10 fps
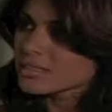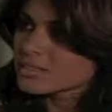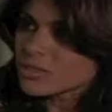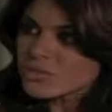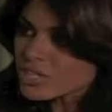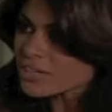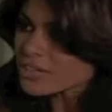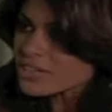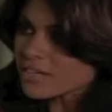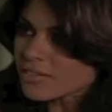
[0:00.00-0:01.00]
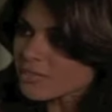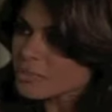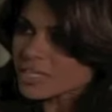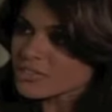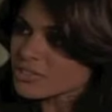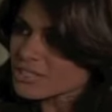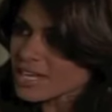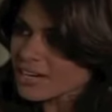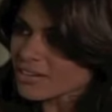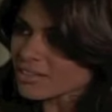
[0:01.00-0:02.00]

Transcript: Don't shut yourself off because you're scared.